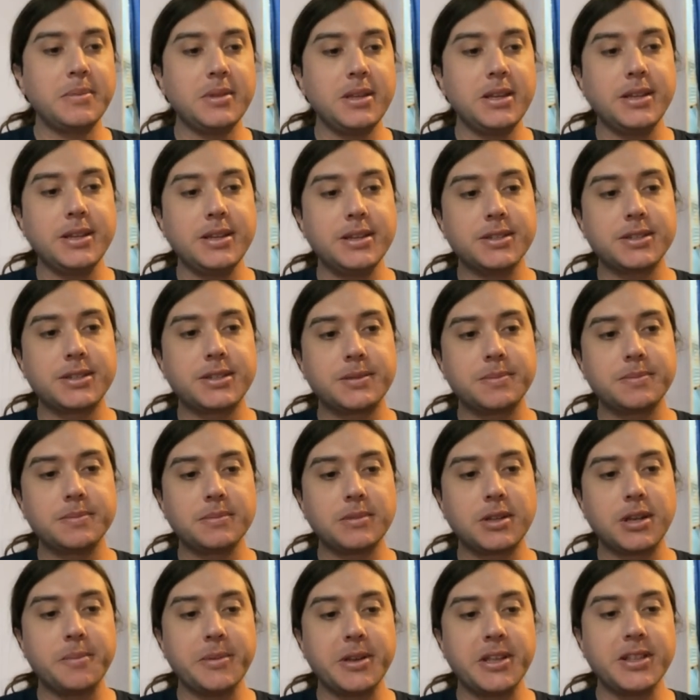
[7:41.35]
is
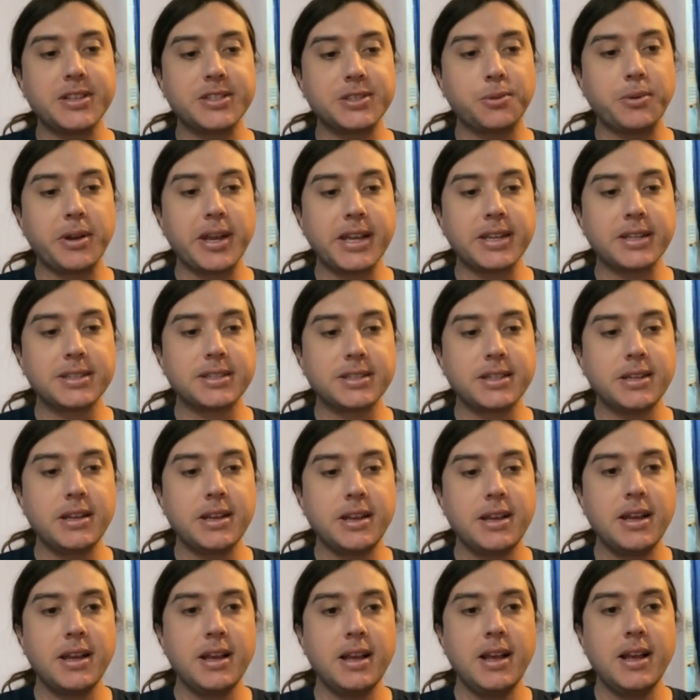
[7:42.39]
coming this a ways,
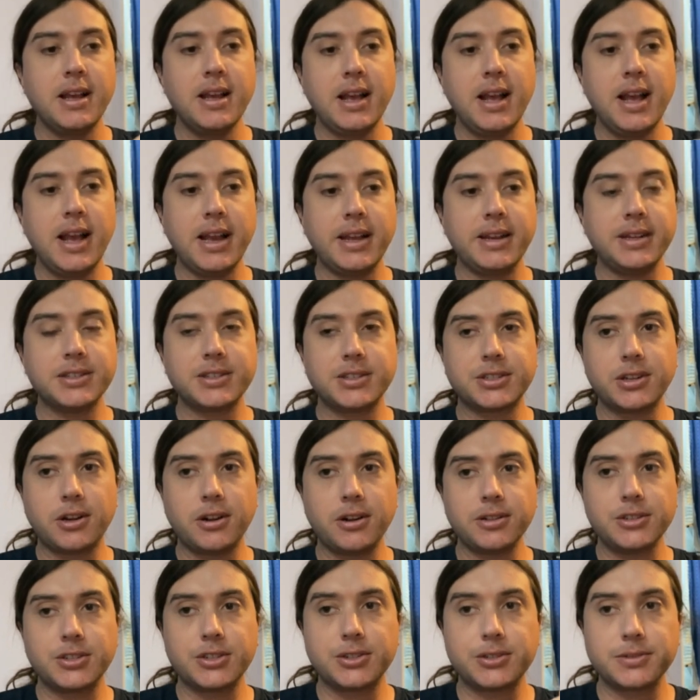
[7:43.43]
and it
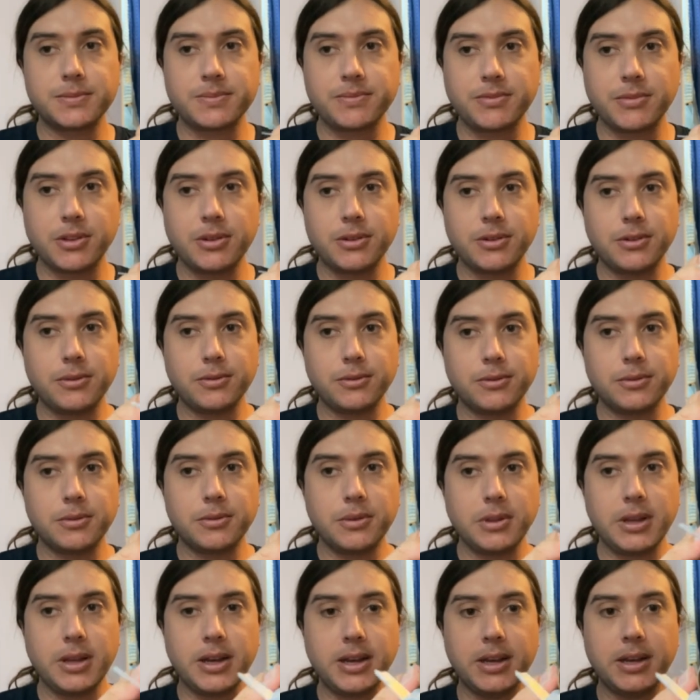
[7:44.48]
starts,
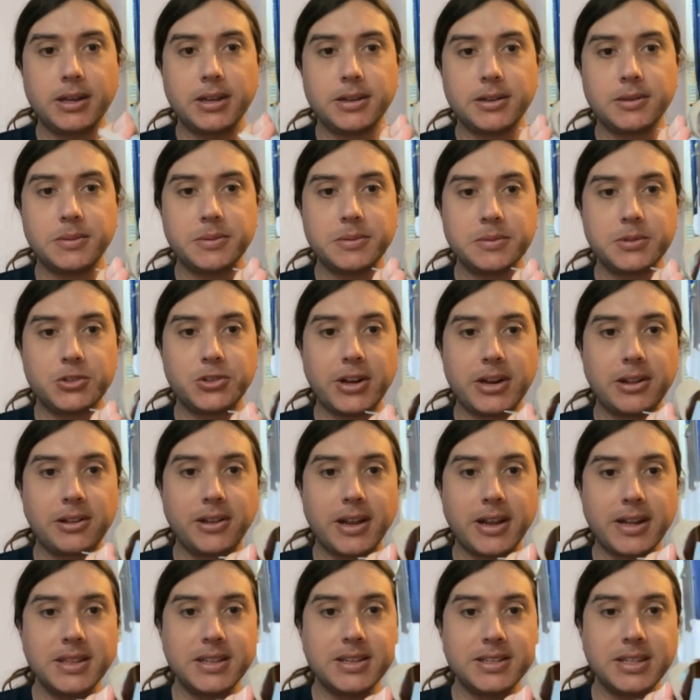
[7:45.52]
uh, try to
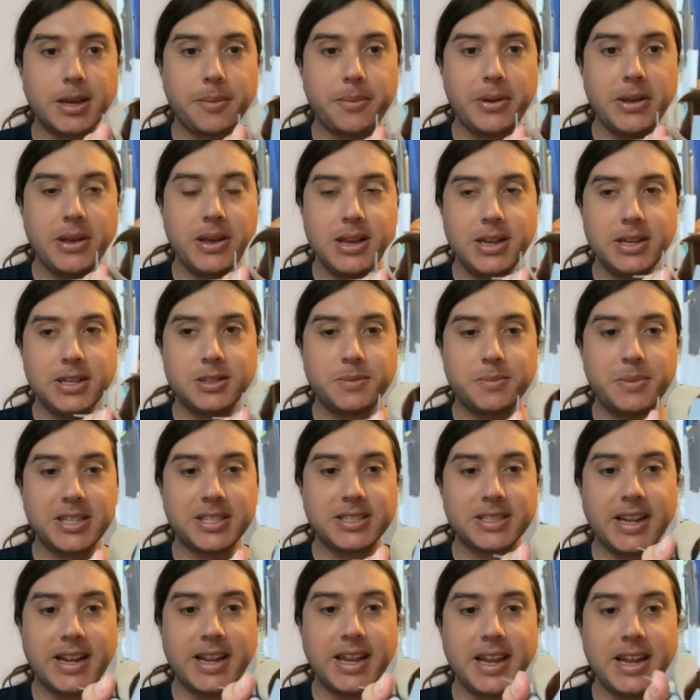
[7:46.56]
line these up as best
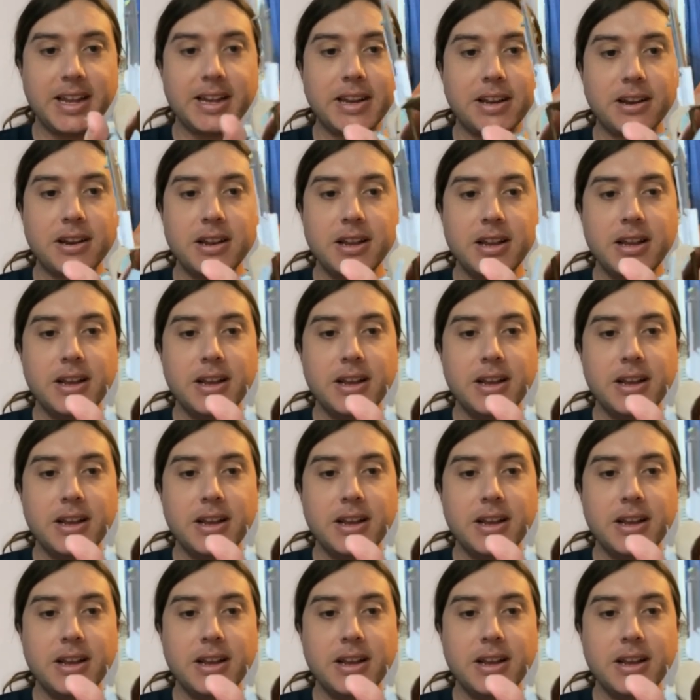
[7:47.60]
I can here.